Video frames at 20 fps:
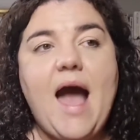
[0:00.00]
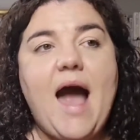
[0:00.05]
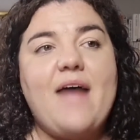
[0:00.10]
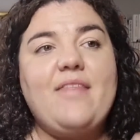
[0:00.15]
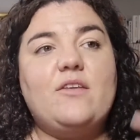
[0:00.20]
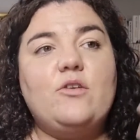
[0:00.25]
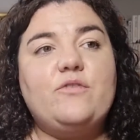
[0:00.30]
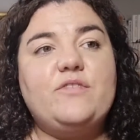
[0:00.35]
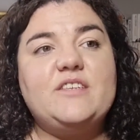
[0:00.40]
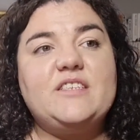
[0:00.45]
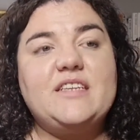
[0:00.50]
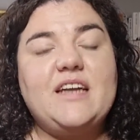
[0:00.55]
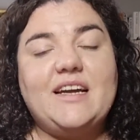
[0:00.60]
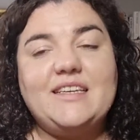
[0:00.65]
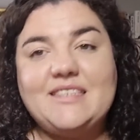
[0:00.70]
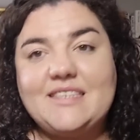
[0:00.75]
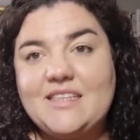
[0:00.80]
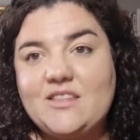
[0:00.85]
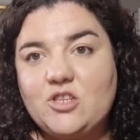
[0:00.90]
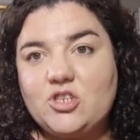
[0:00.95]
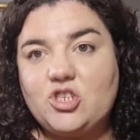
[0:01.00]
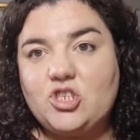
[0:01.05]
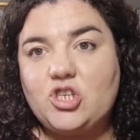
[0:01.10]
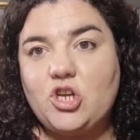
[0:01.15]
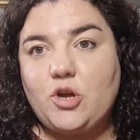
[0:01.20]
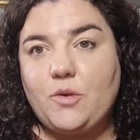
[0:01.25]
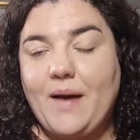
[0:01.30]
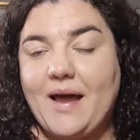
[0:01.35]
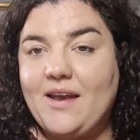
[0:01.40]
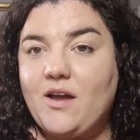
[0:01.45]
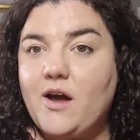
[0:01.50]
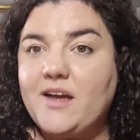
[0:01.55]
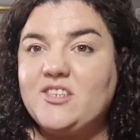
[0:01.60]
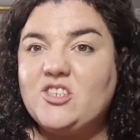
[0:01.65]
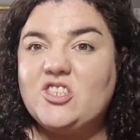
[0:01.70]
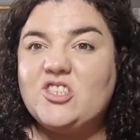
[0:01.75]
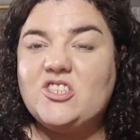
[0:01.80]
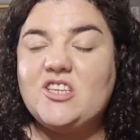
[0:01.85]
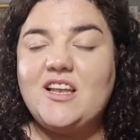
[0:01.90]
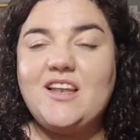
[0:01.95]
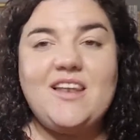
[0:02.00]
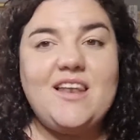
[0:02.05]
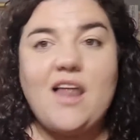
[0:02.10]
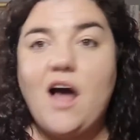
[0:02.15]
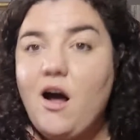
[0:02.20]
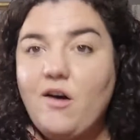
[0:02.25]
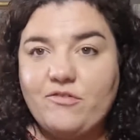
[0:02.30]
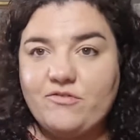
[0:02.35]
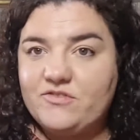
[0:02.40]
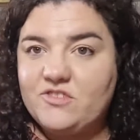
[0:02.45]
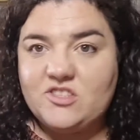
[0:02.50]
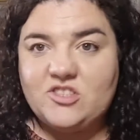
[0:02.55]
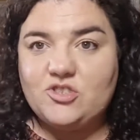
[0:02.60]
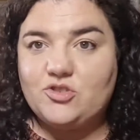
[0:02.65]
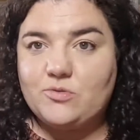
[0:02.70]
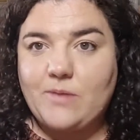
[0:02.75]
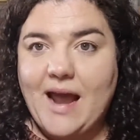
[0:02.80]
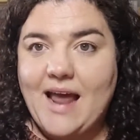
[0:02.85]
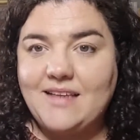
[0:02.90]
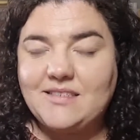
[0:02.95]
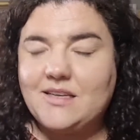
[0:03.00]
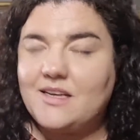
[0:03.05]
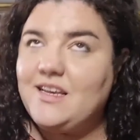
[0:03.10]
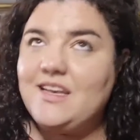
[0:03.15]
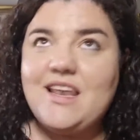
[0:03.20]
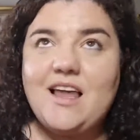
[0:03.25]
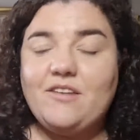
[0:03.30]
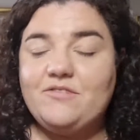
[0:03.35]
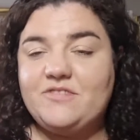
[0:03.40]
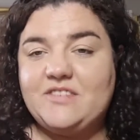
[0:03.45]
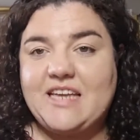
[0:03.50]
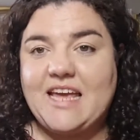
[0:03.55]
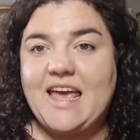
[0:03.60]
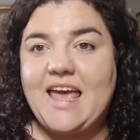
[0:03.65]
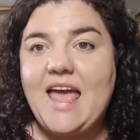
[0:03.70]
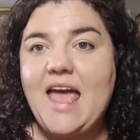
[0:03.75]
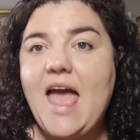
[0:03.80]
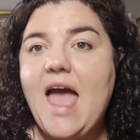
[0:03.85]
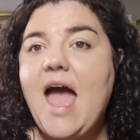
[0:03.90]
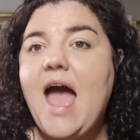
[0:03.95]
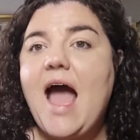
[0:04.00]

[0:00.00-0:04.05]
And then obviously I did the shoot and I just loved the dress. I loved it.